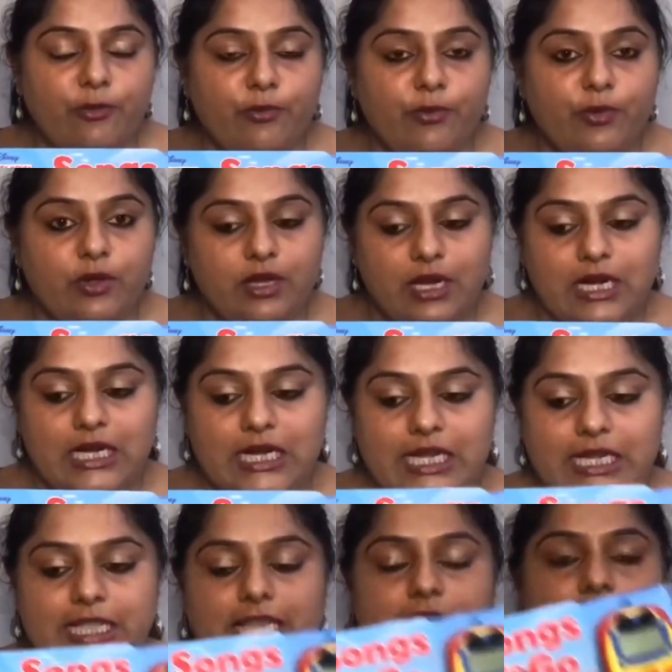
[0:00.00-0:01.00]
of book
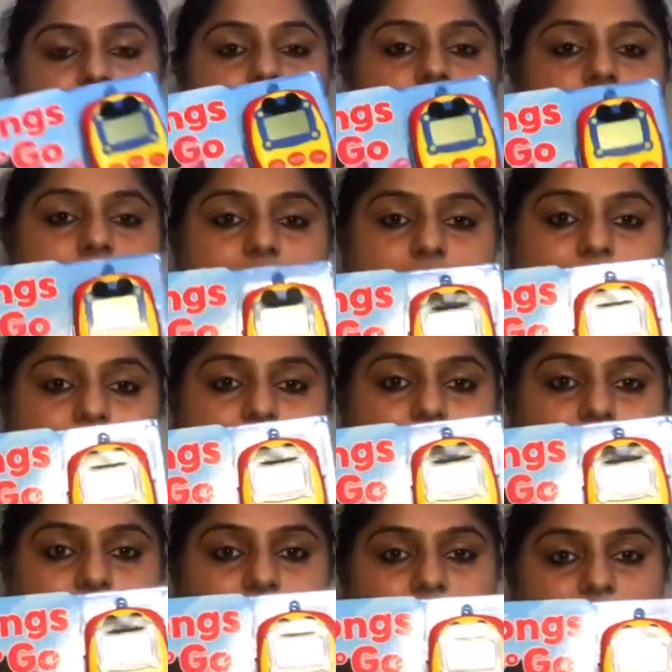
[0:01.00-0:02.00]
early, then take
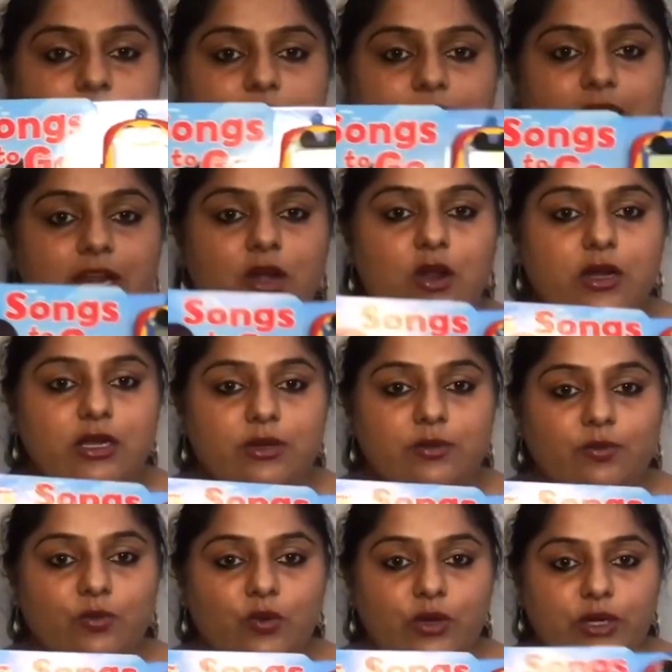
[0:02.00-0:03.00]
care that they are not
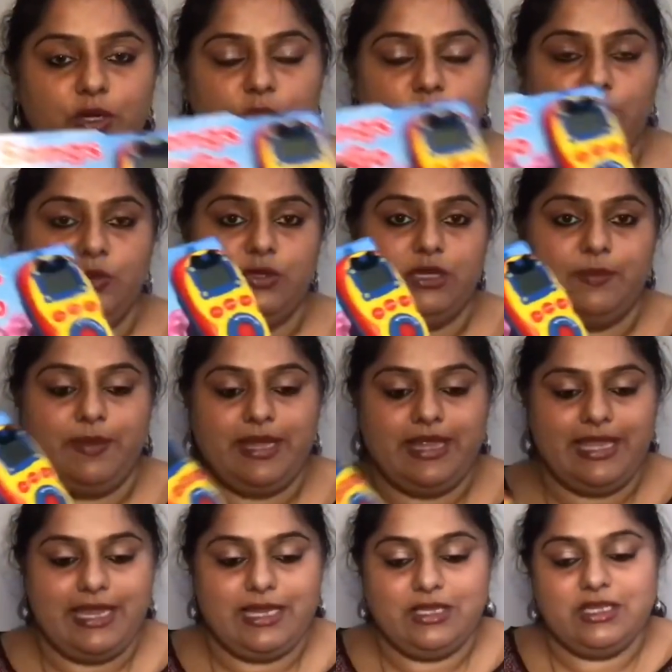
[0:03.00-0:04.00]
more into music,
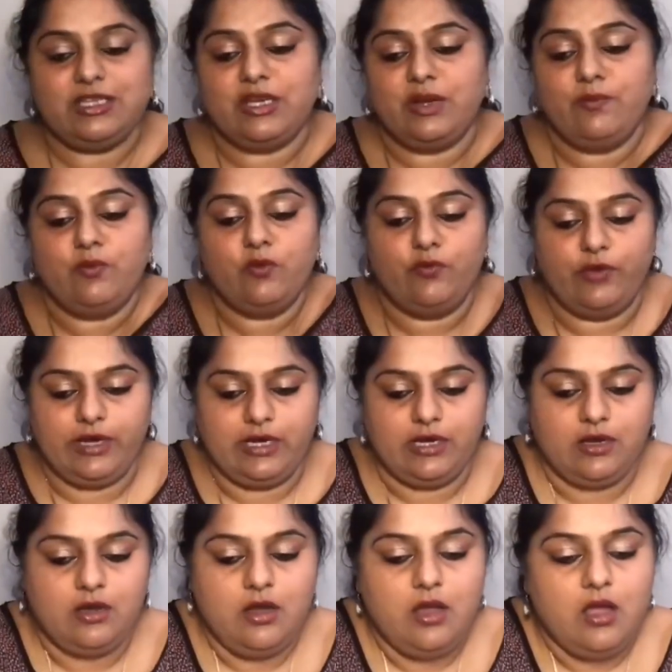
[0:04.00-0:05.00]
but then just remove
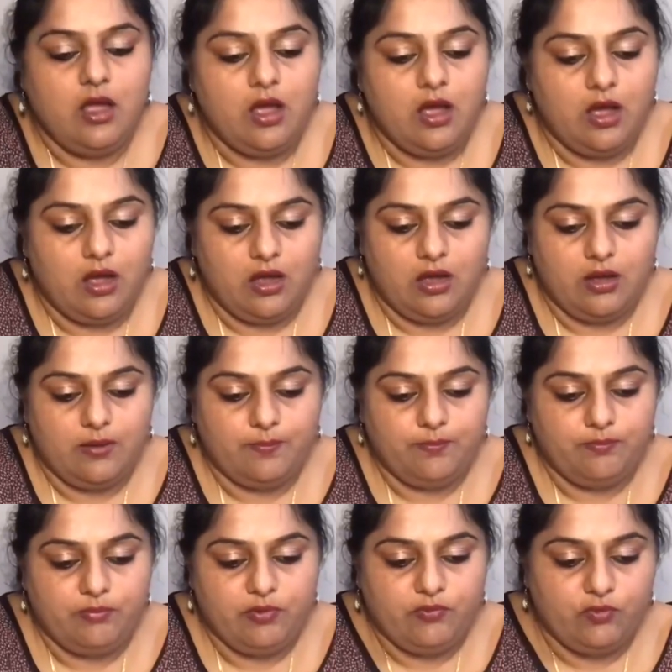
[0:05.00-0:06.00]
it
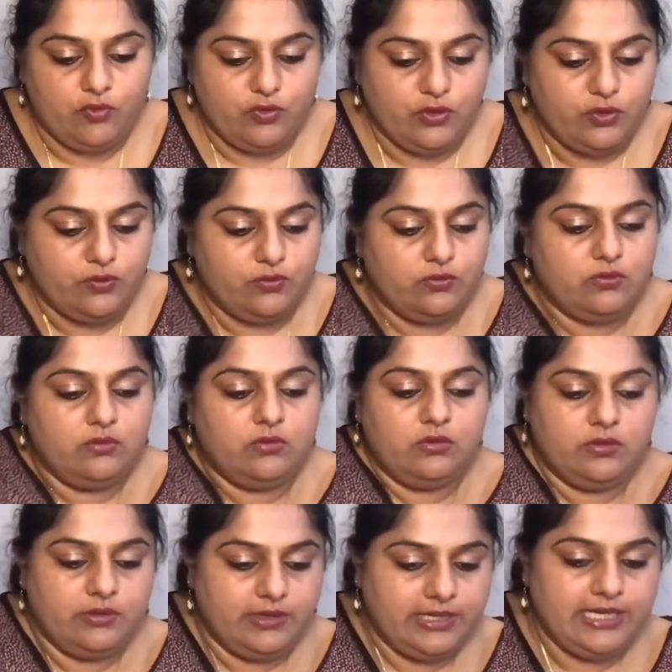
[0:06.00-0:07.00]
before you
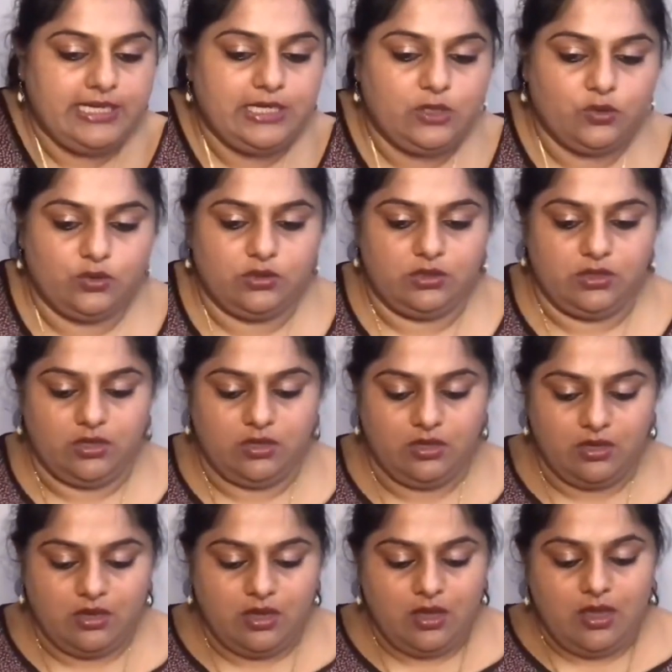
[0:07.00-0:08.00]
read those.
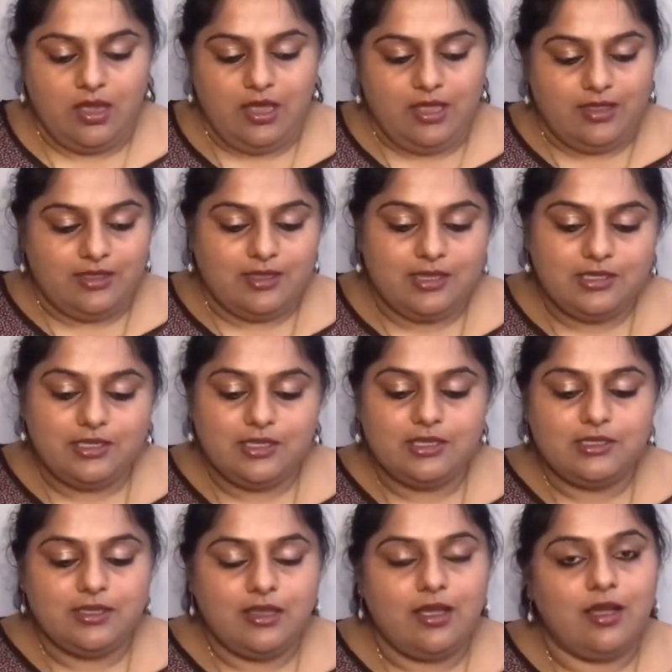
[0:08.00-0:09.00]
This
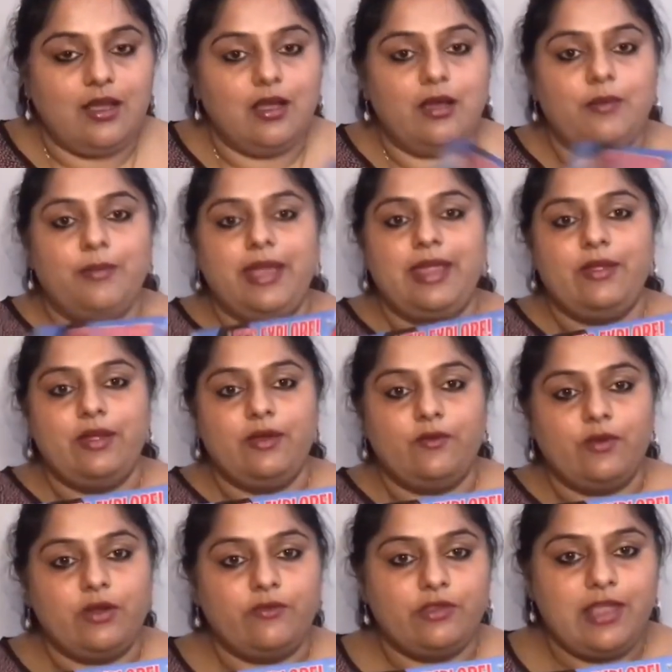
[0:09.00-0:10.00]
is my
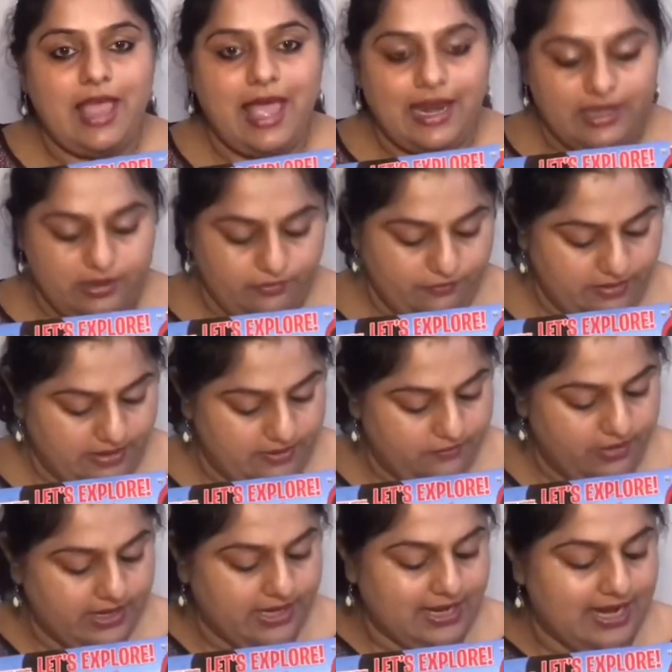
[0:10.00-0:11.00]
one of the another
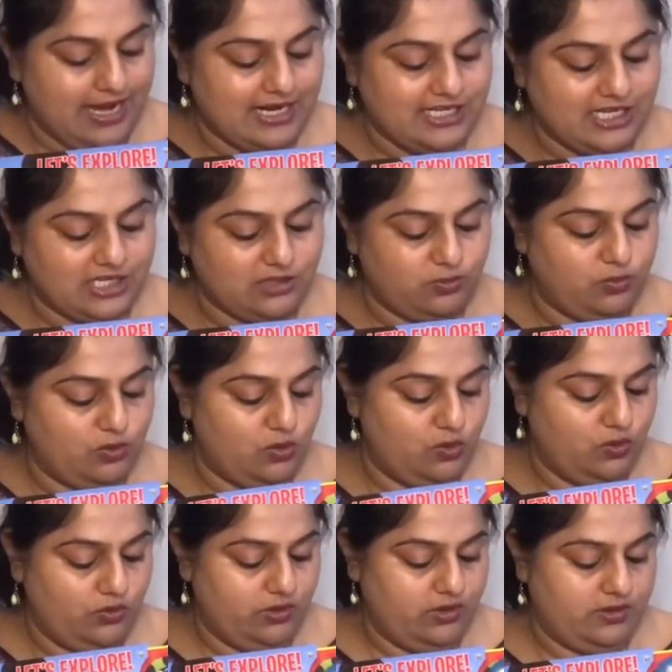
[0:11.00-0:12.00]
favorite, Let's
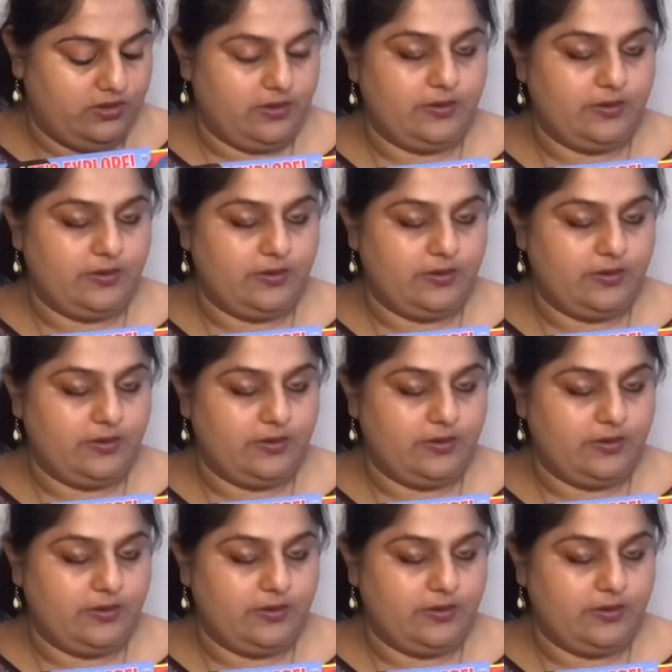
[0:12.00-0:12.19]
Explore.